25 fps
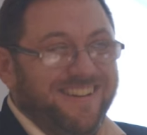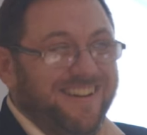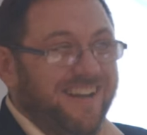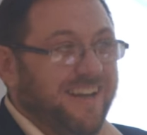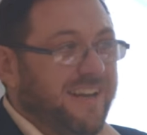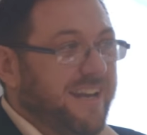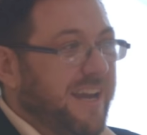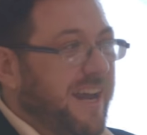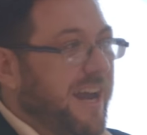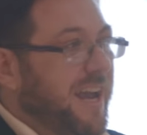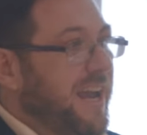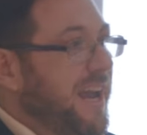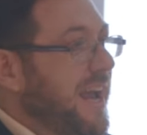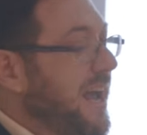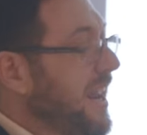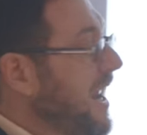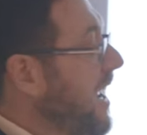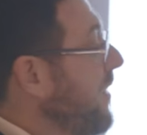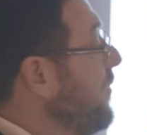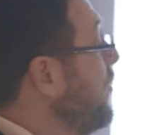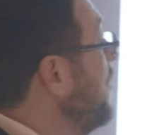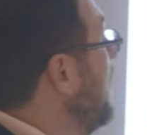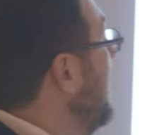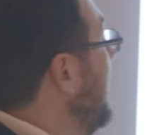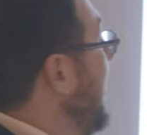Okay, and
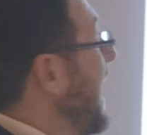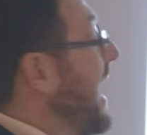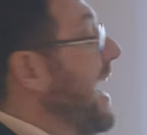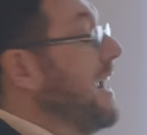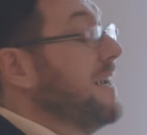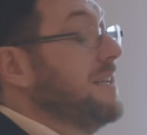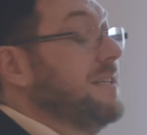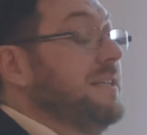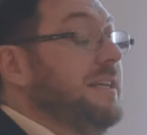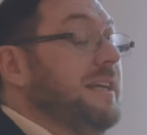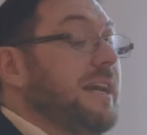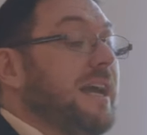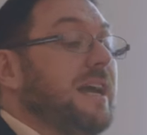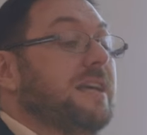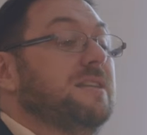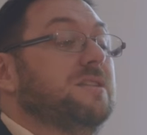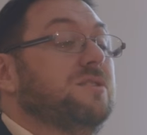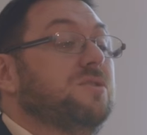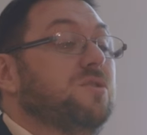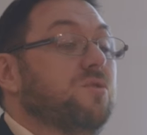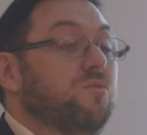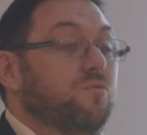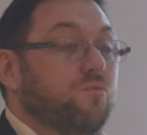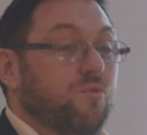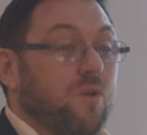everyone actually
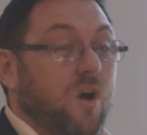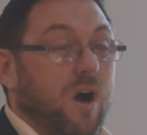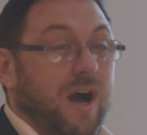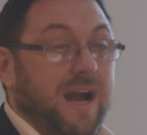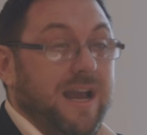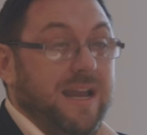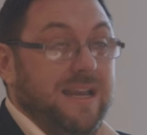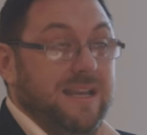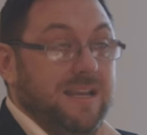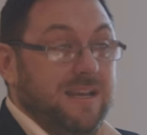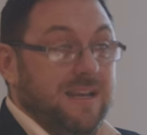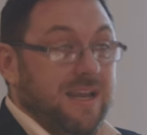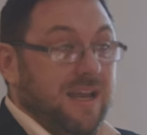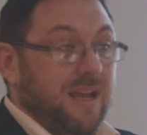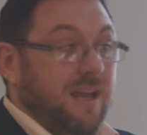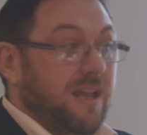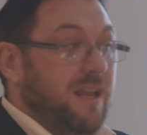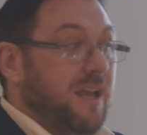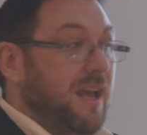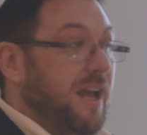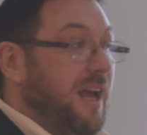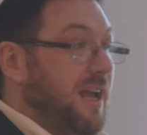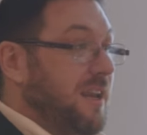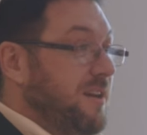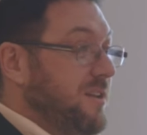has the right
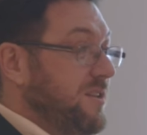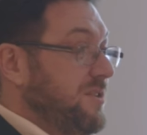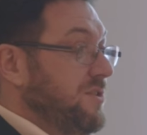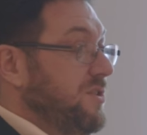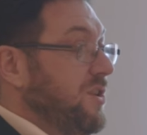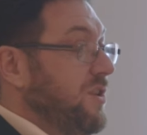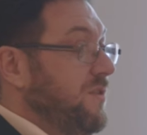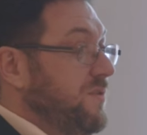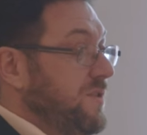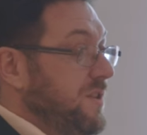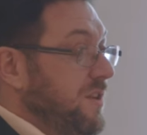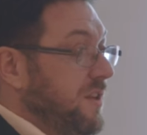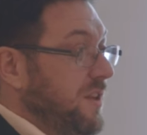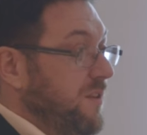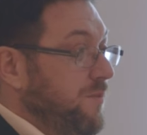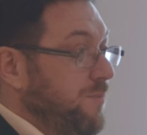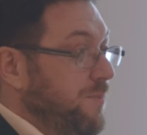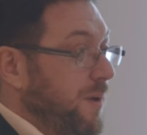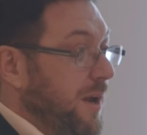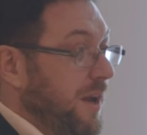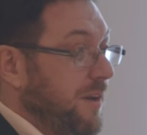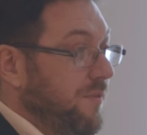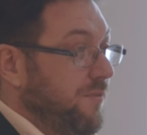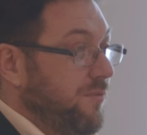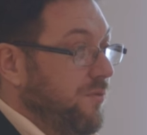and deserves to live
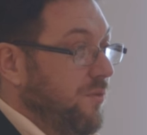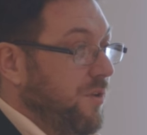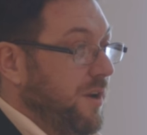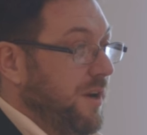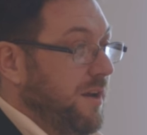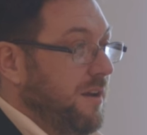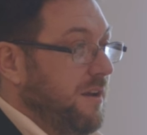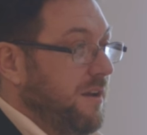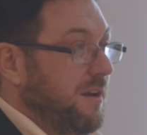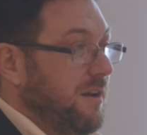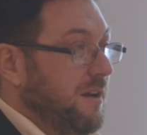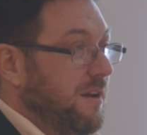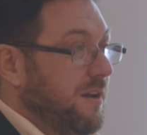pain-free.